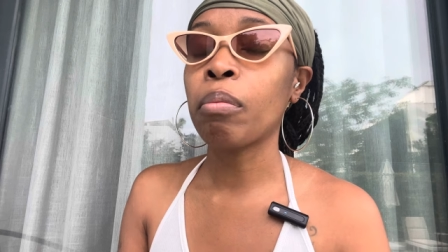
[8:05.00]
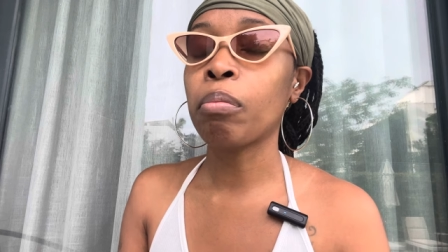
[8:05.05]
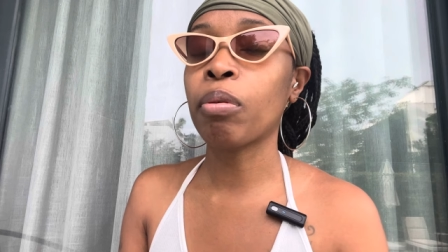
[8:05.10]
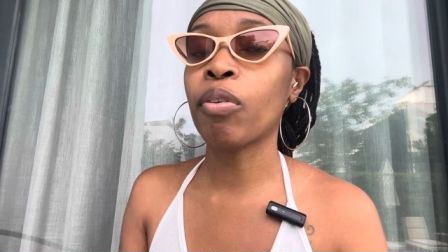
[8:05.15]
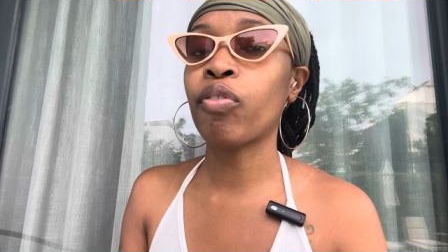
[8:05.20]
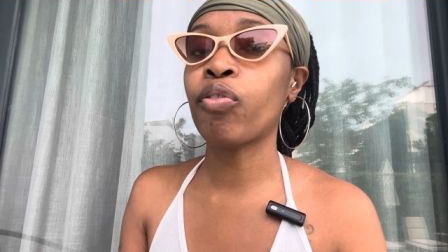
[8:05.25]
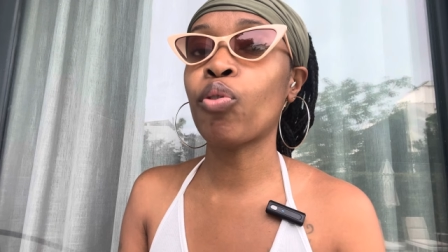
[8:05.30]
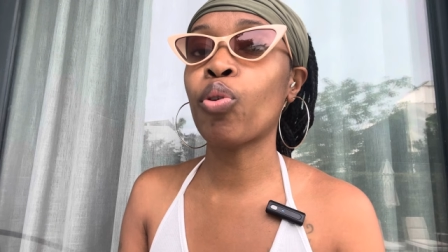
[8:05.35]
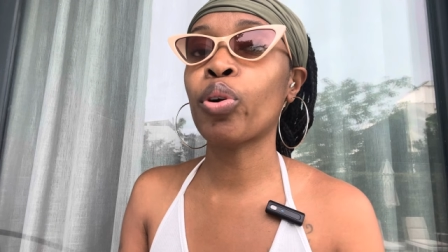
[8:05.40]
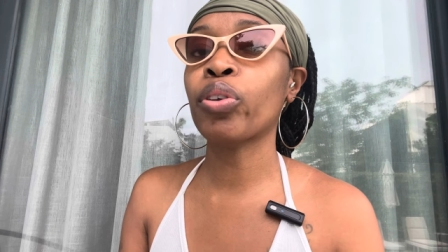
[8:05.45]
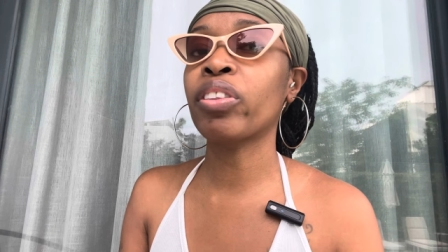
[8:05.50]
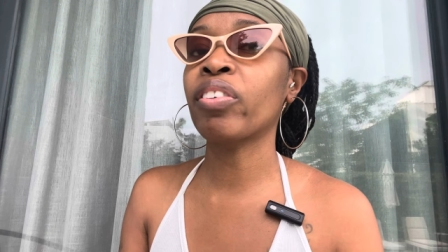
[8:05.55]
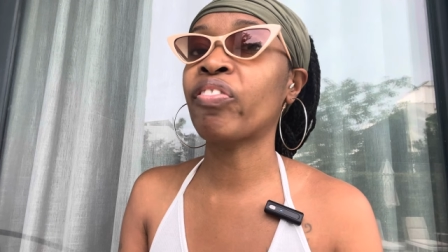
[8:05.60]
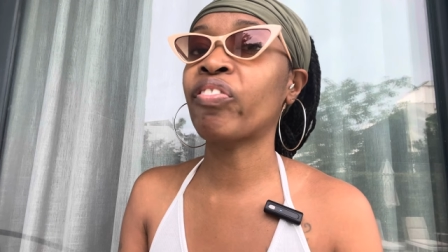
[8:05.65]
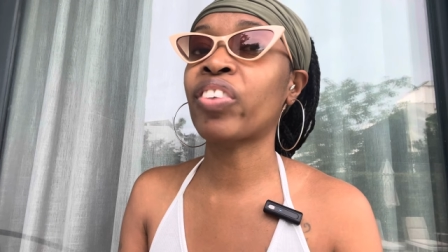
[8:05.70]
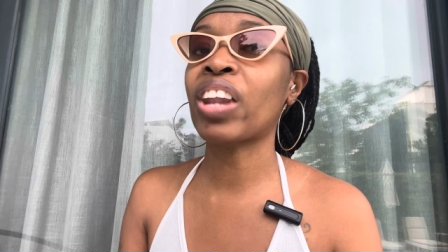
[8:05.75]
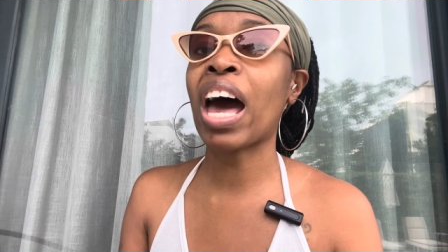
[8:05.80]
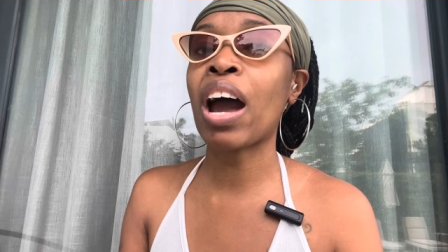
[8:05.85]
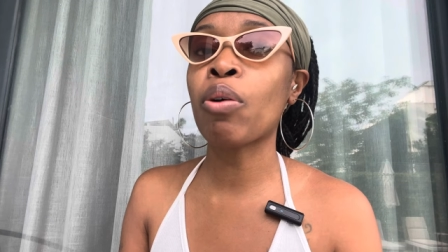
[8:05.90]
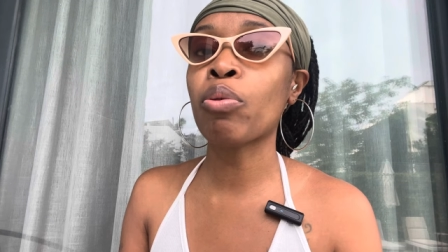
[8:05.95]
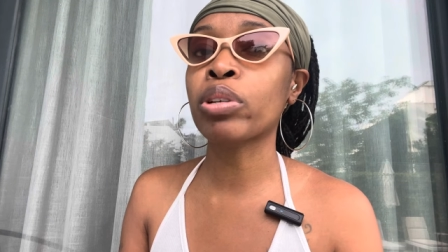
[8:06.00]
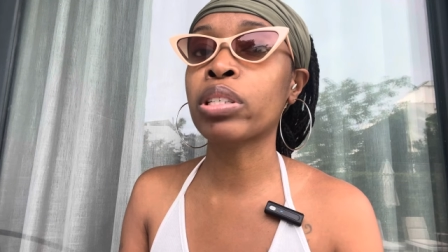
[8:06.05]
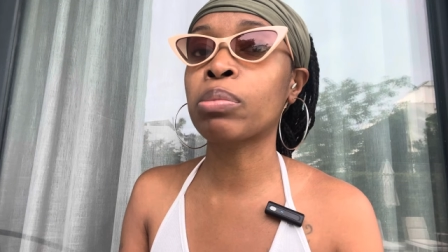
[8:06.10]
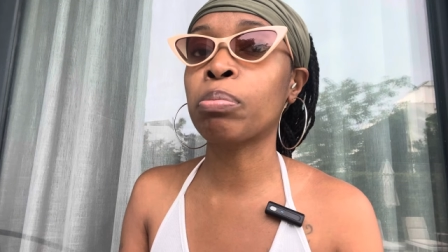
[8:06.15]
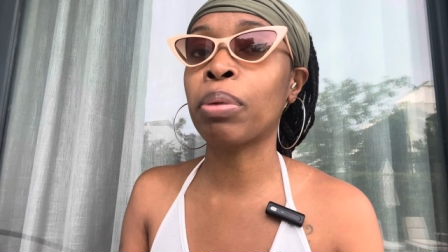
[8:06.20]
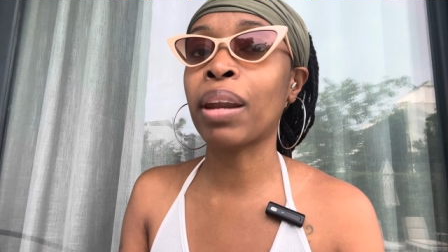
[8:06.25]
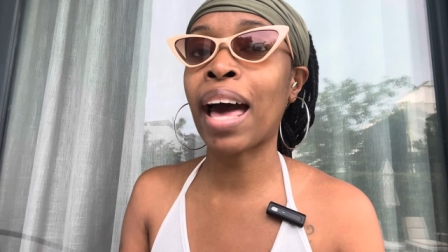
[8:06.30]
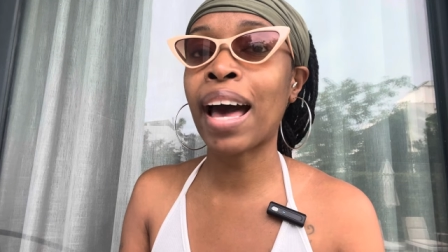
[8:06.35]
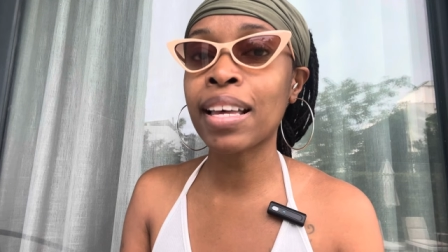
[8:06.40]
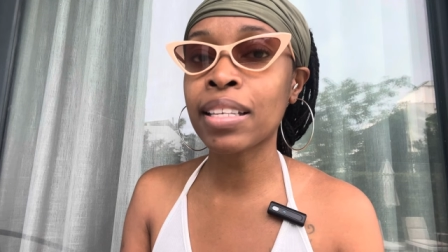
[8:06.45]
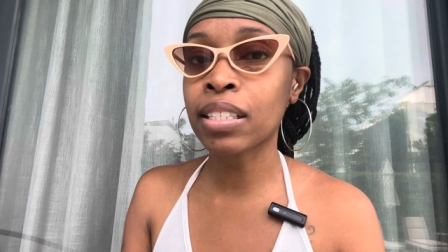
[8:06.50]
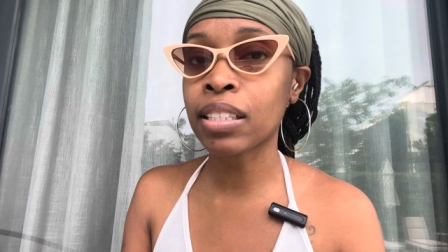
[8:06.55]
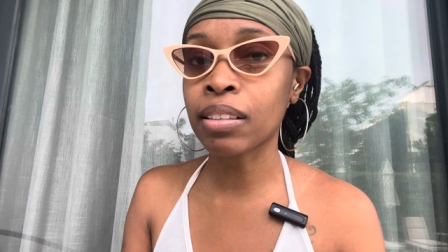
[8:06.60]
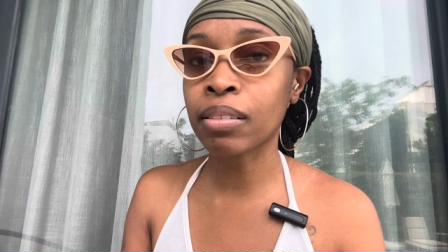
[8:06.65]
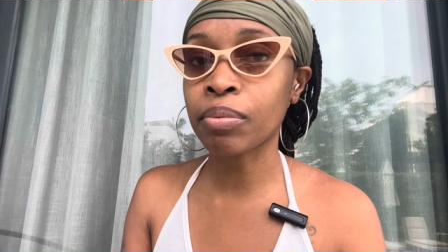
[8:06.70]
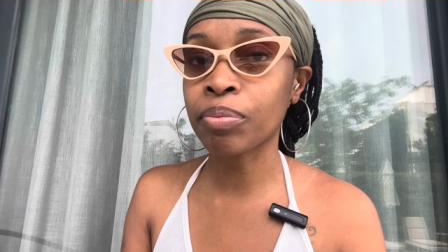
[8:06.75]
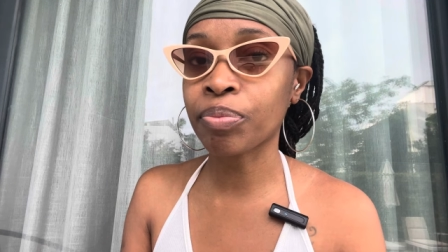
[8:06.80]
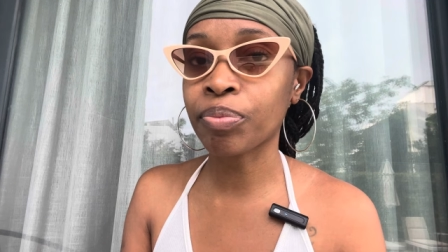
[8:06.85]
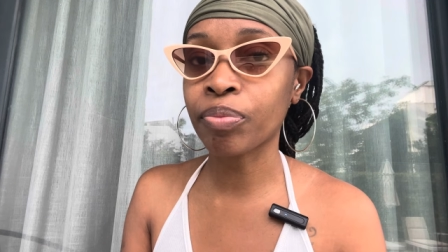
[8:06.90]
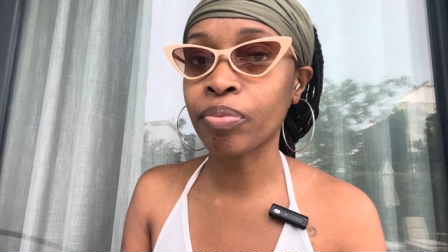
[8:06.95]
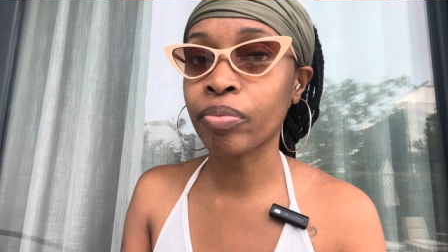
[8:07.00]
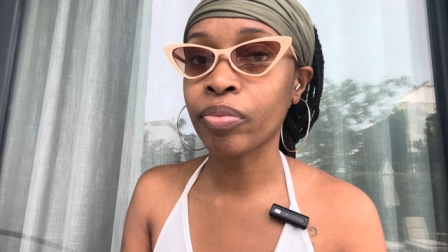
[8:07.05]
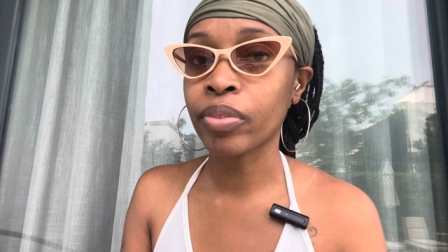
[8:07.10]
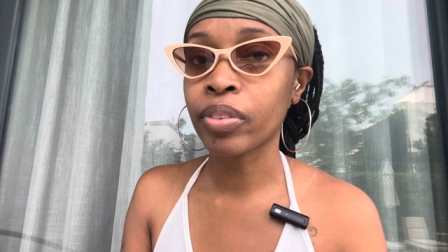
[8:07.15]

before the flowers blossom